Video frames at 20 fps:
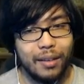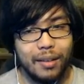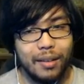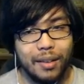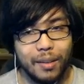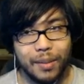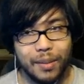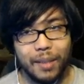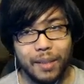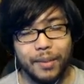
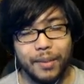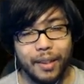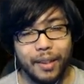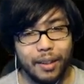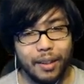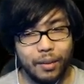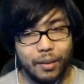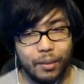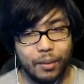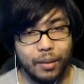Sometimes you get a
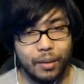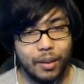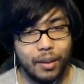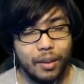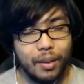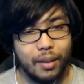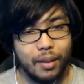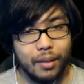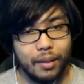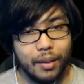little,
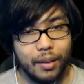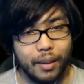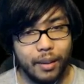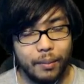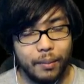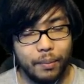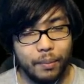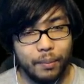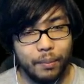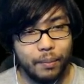like,
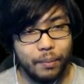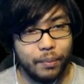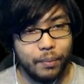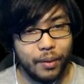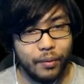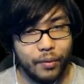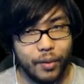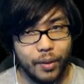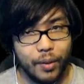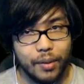
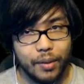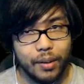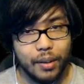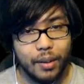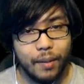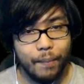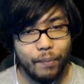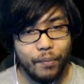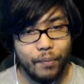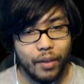confused.
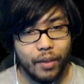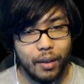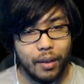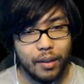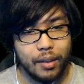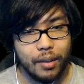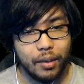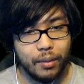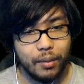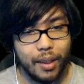Alright,
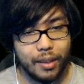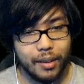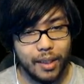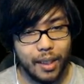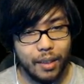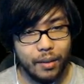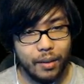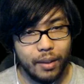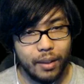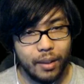so next
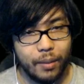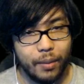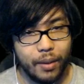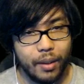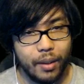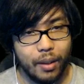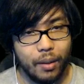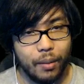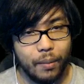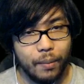area, here we
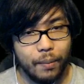go.